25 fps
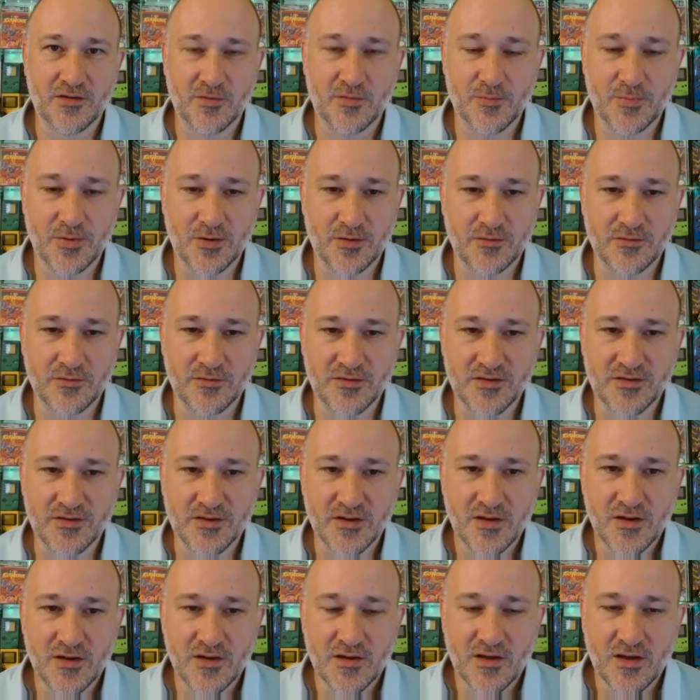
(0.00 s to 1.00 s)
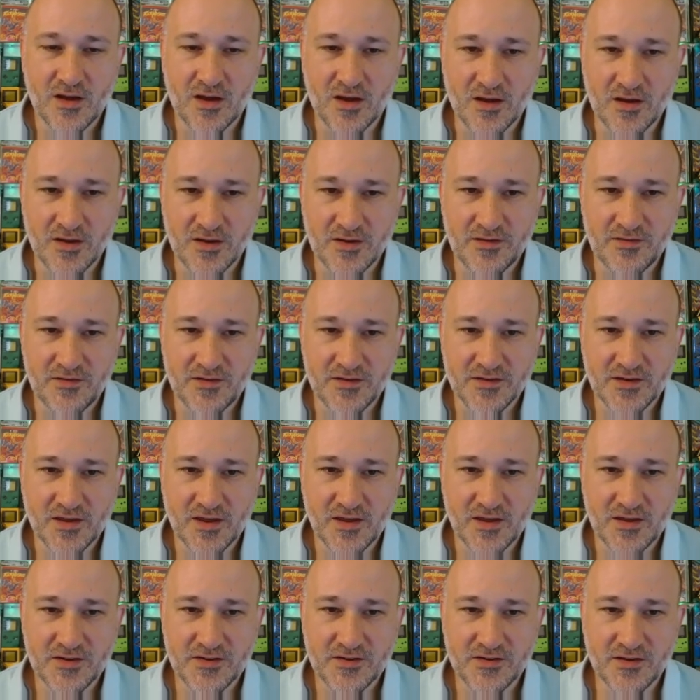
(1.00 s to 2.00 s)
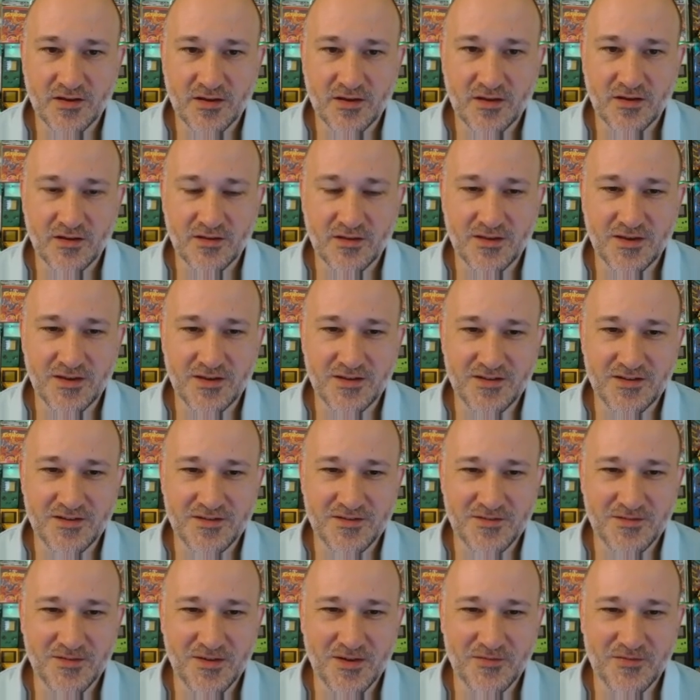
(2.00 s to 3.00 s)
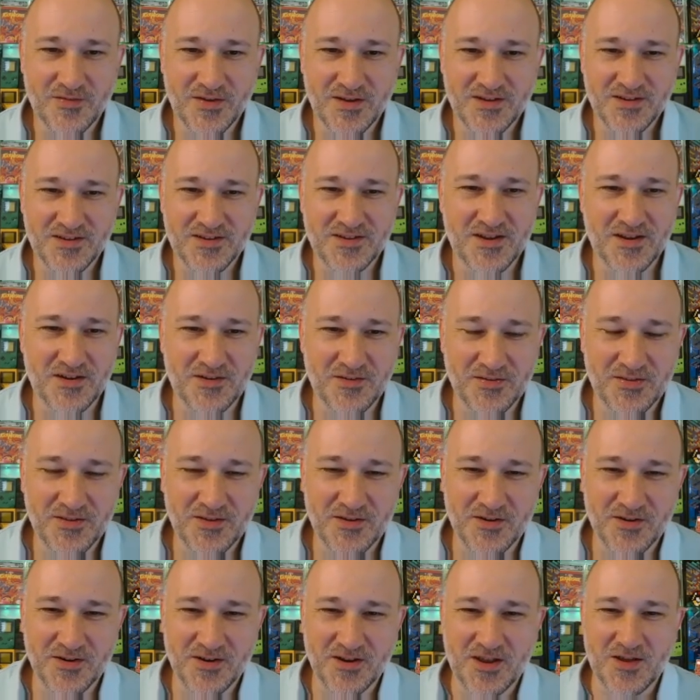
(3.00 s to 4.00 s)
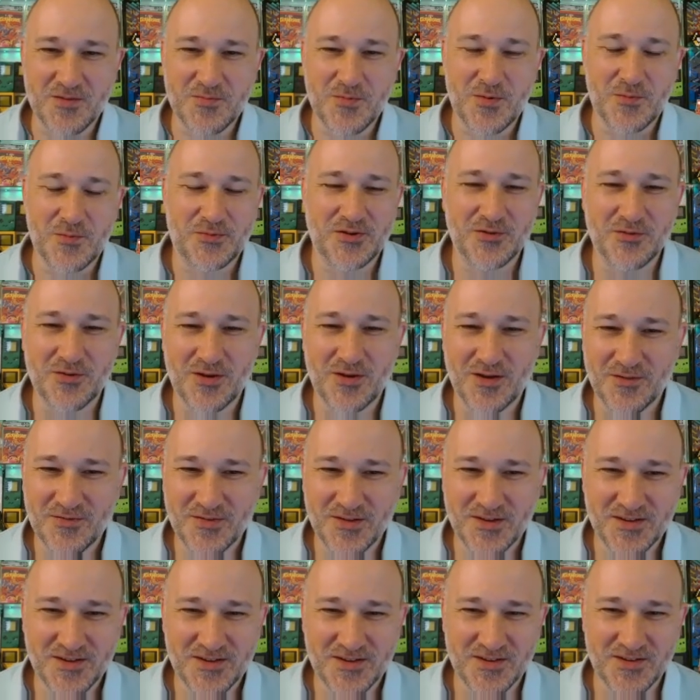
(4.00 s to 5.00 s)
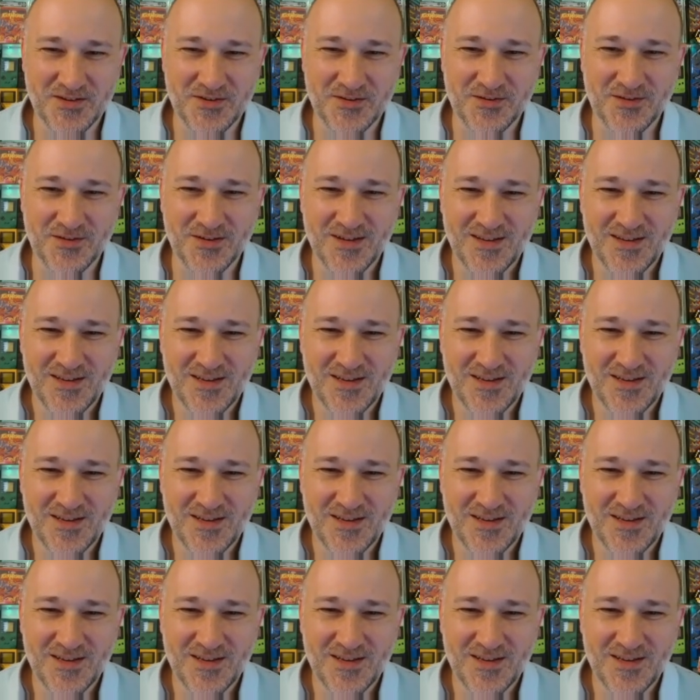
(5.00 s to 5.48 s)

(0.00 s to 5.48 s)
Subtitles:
bones, and in this case, Eleen events I don't think are going to come up too often, so